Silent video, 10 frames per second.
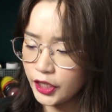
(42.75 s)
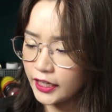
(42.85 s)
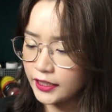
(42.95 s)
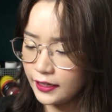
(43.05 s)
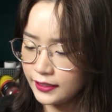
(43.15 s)

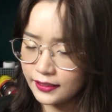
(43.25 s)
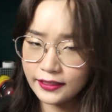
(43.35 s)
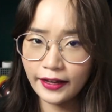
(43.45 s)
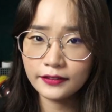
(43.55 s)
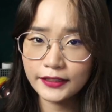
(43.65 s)
actually isn't
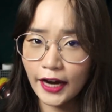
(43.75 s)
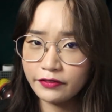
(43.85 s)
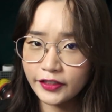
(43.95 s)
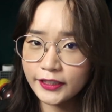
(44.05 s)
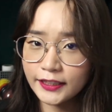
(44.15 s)
that
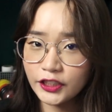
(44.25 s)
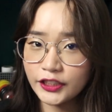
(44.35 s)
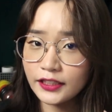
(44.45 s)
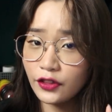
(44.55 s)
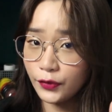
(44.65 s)
diverse, it's
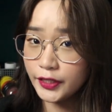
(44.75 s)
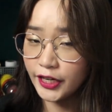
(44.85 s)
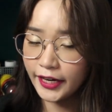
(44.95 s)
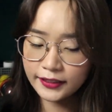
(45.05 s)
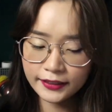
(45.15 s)
just 3
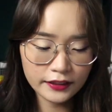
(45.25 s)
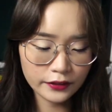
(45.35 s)
shades.